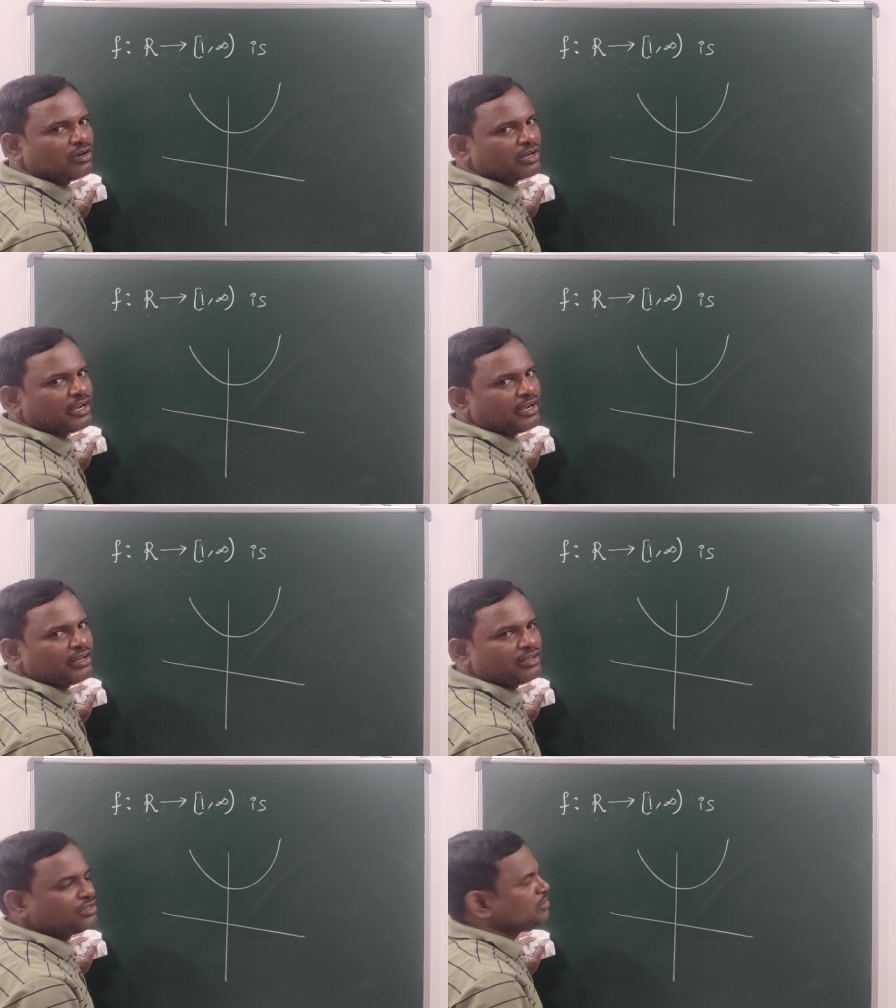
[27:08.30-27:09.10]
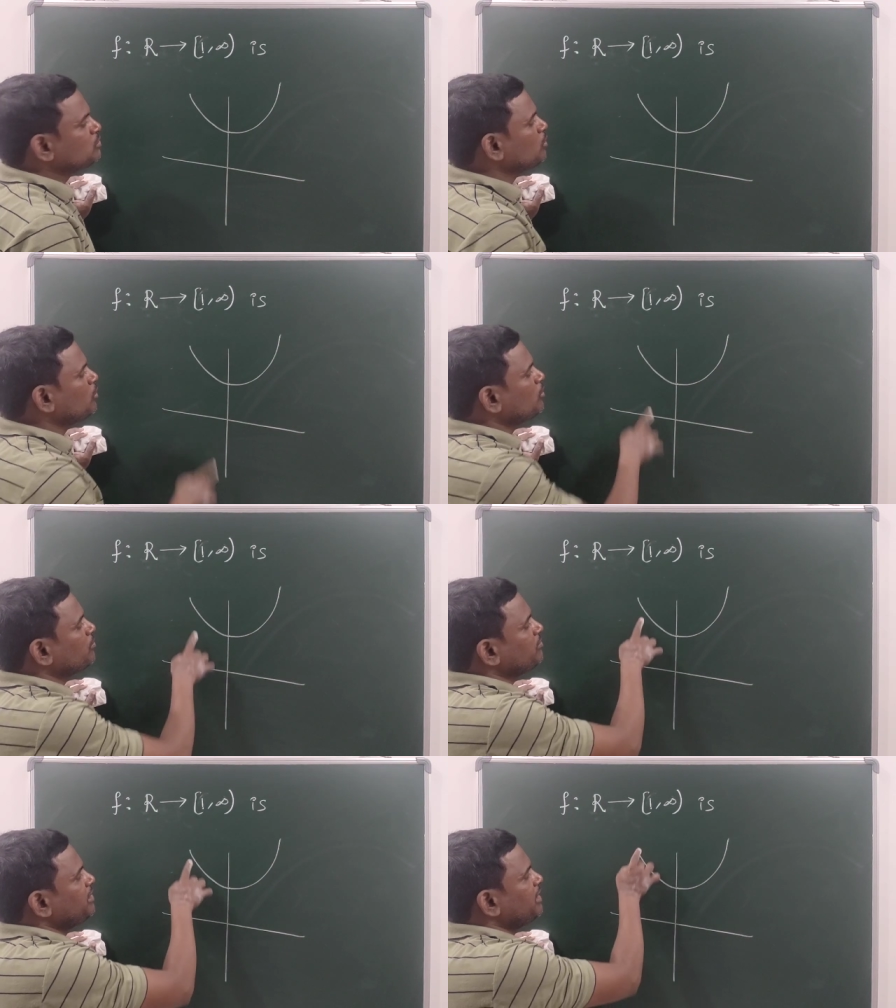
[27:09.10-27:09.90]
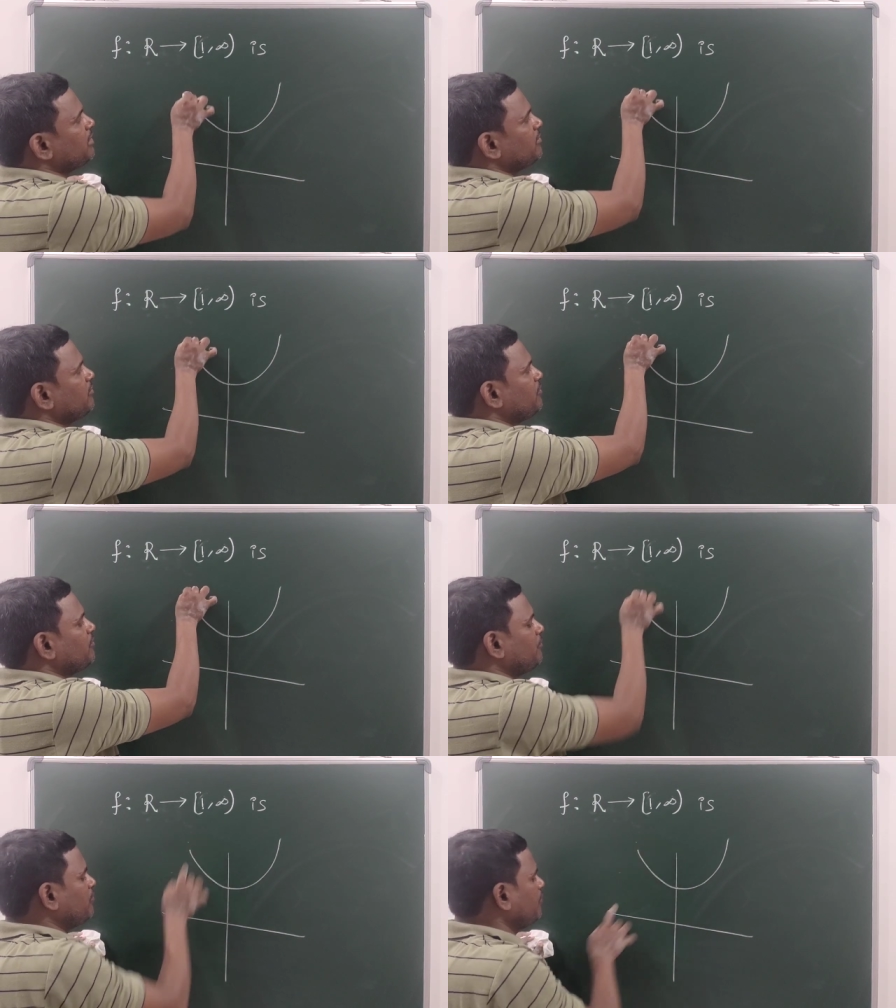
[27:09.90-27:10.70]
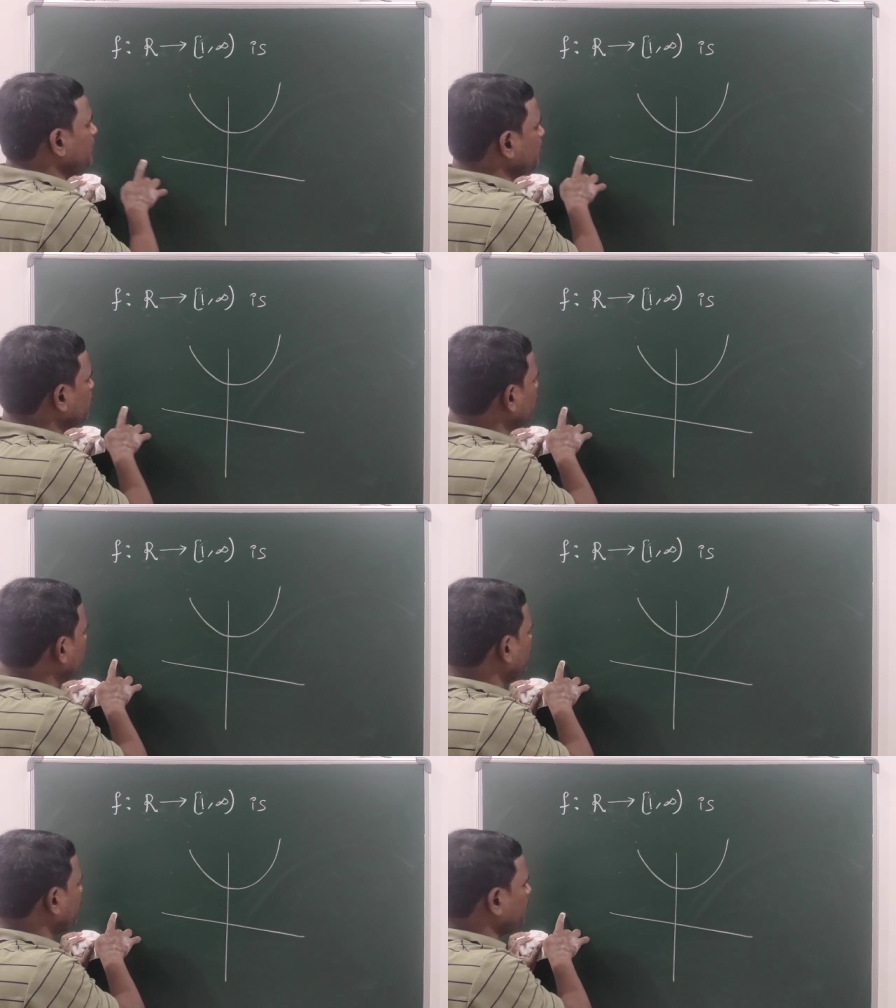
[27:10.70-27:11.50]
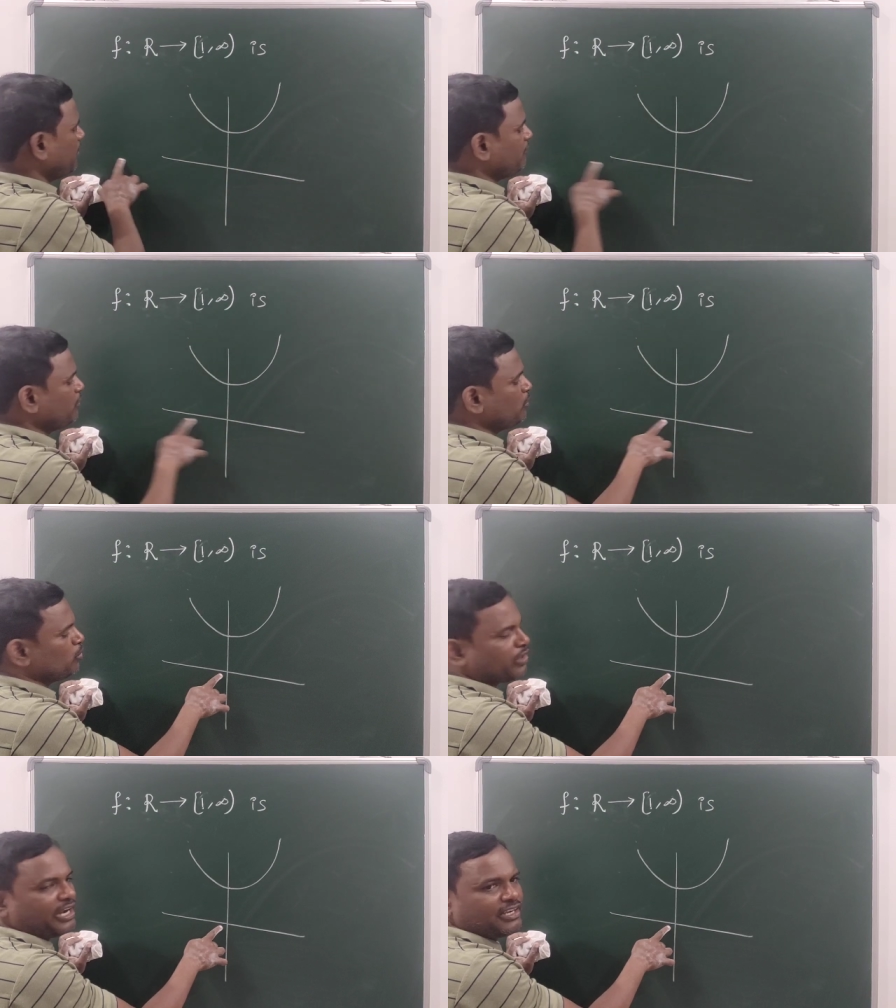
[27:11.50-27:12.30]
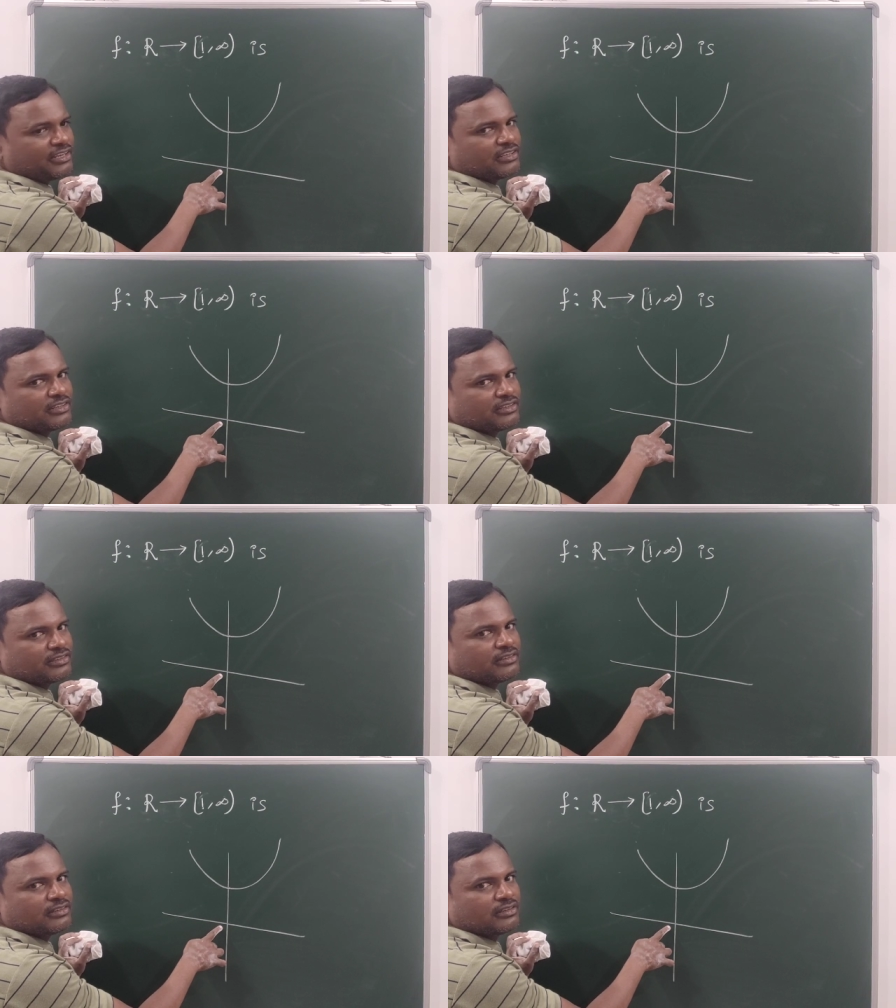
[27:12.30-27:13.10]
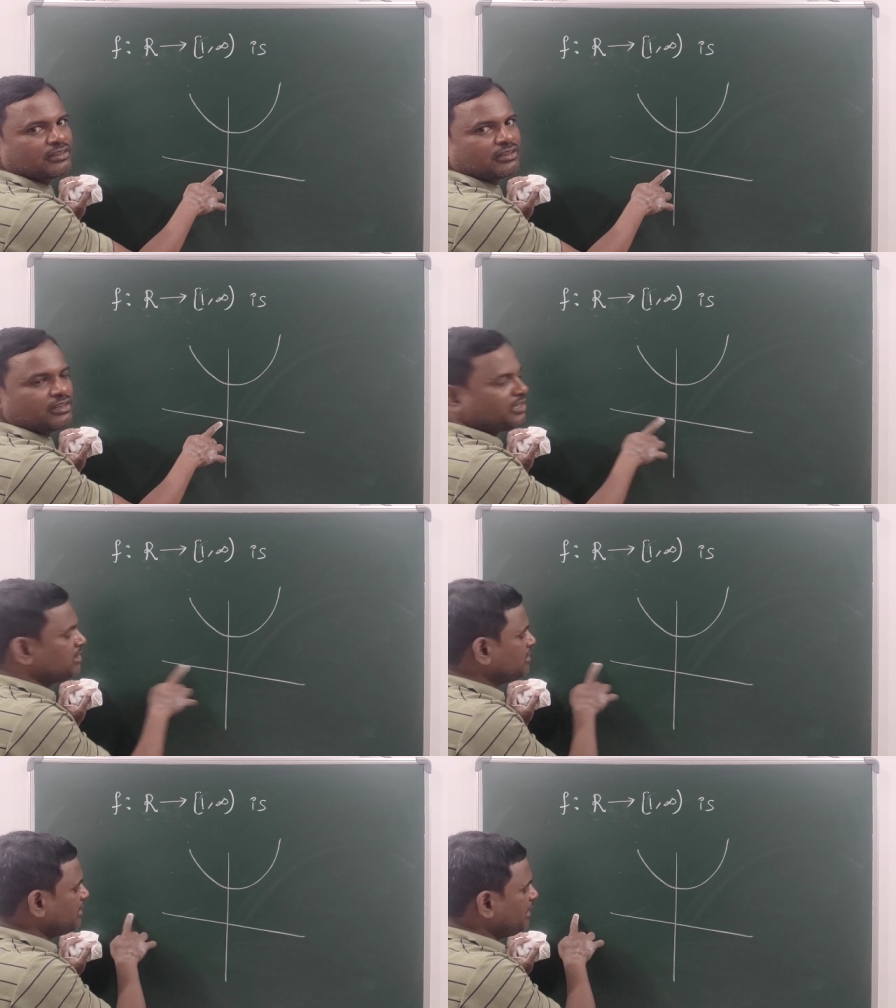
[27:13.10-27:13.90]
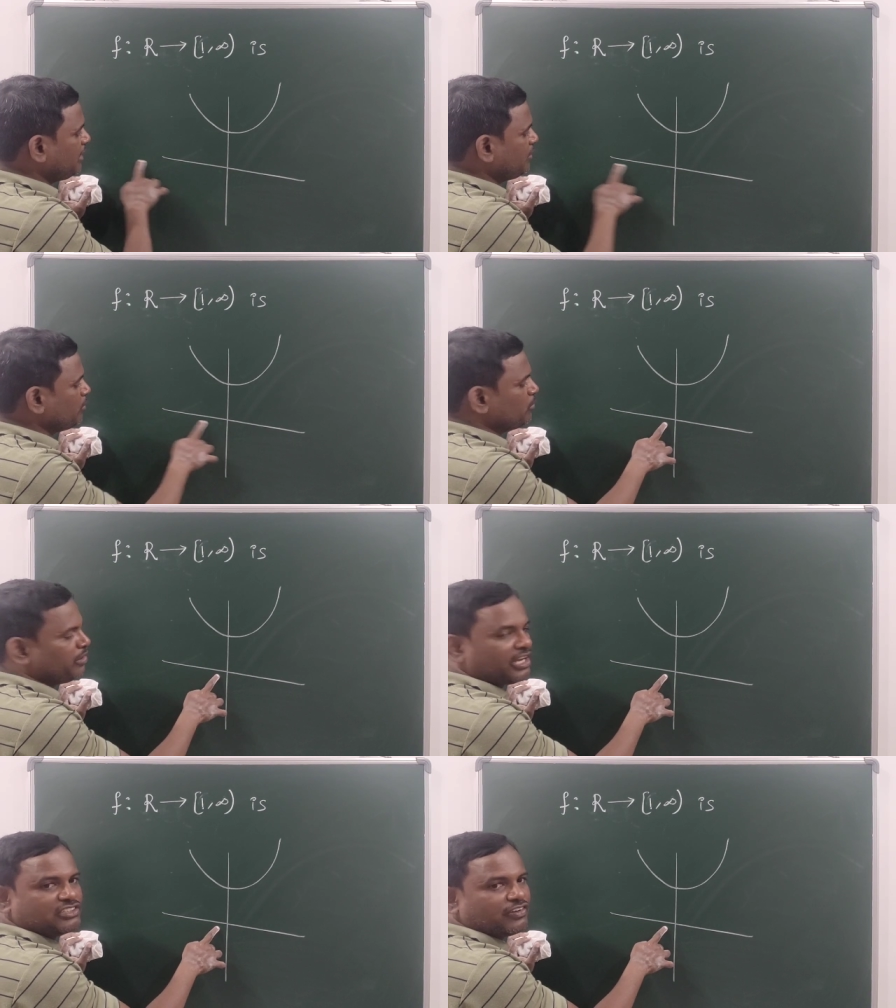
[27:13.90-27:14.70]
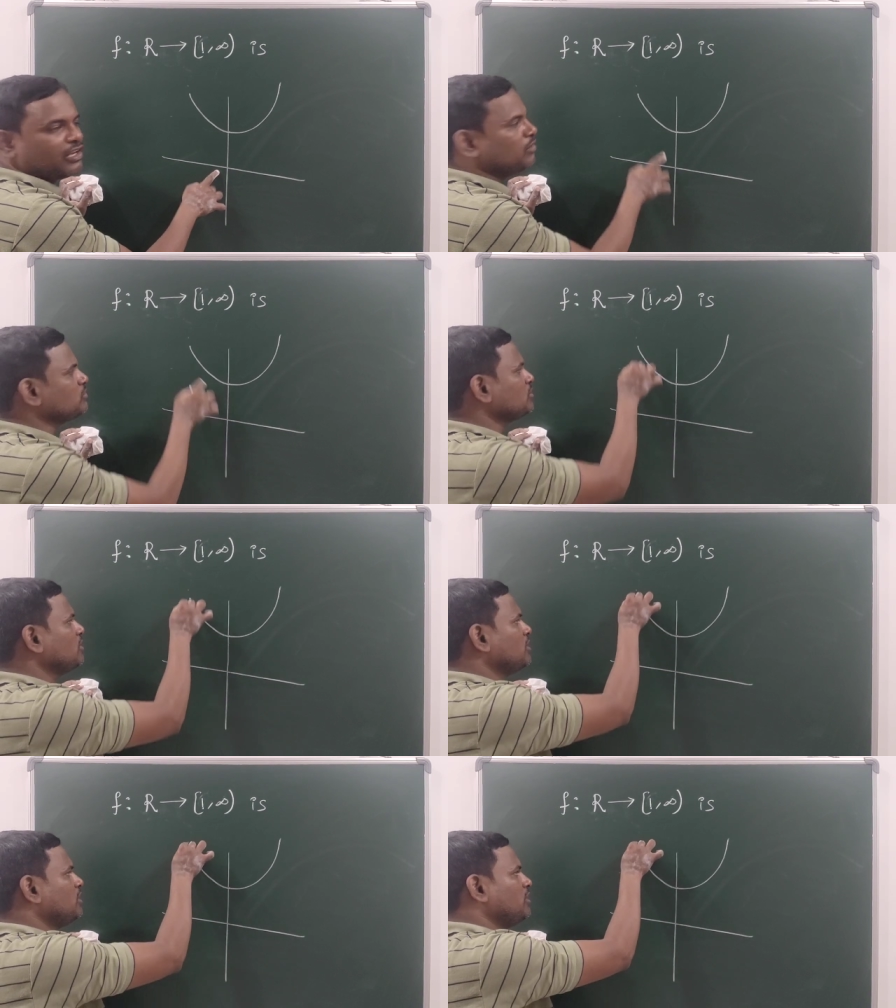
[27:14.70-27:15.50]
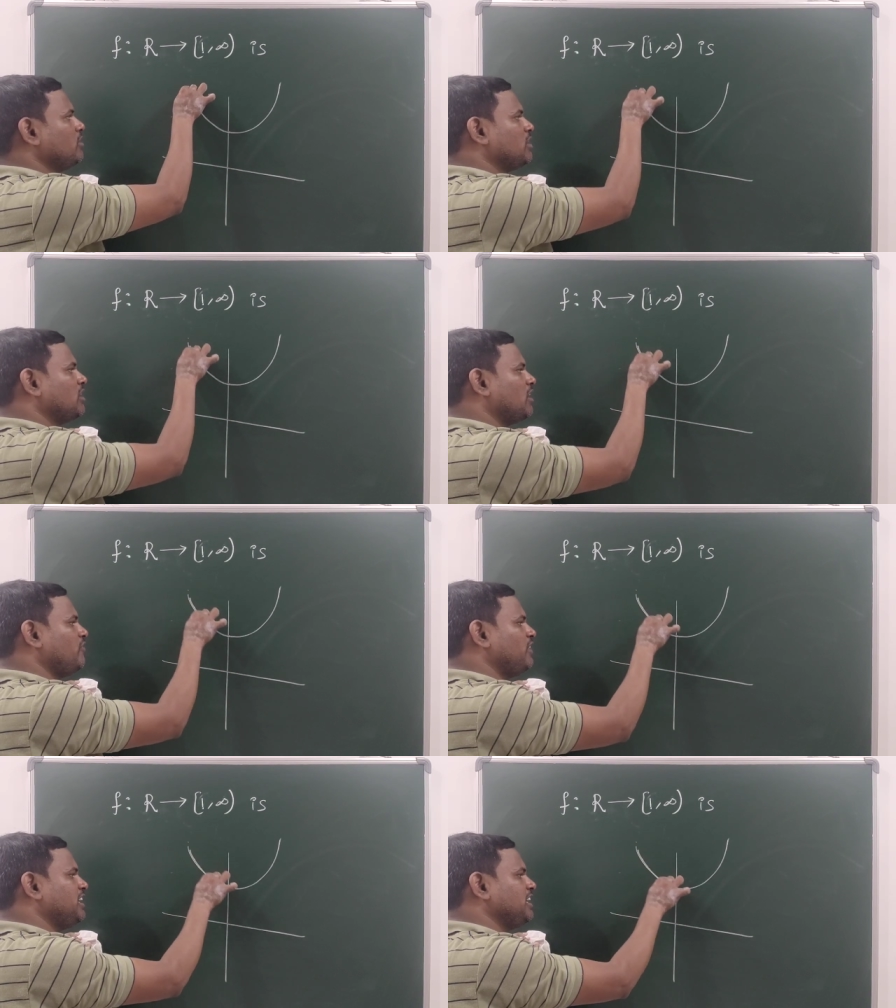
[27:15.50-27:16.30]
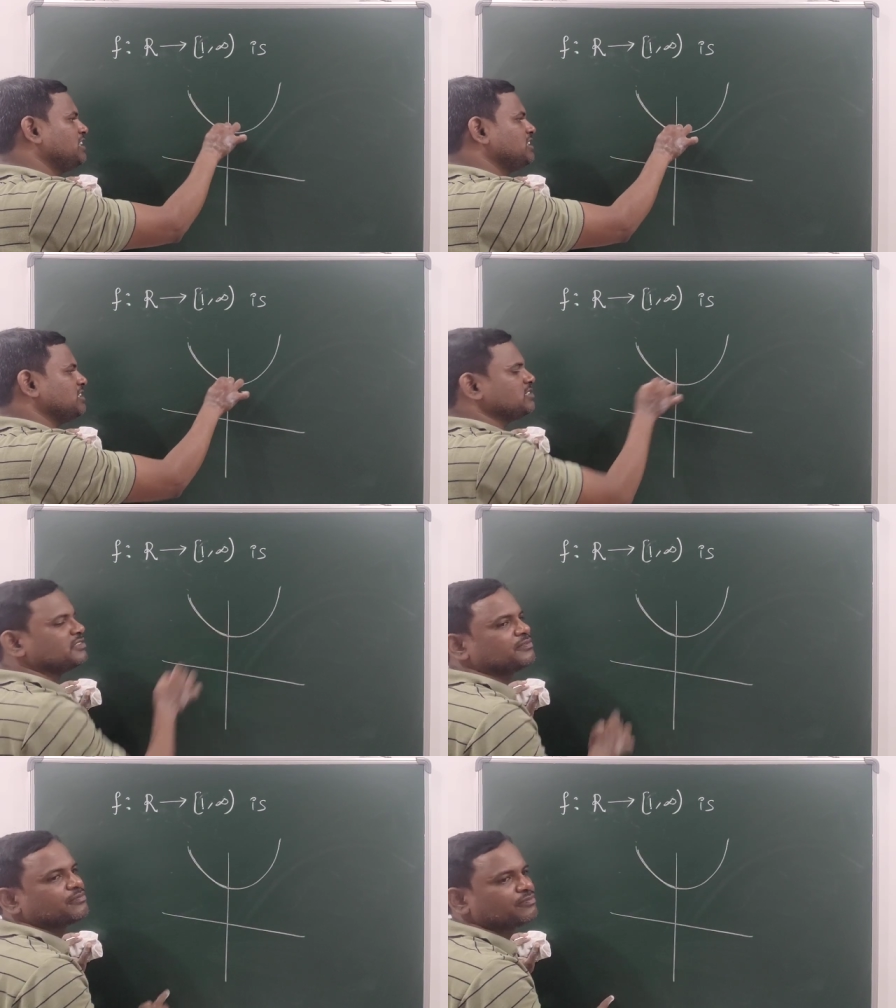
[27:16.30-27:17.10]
Okay, so here when you move from left to right in the negative x values, your graph decreases.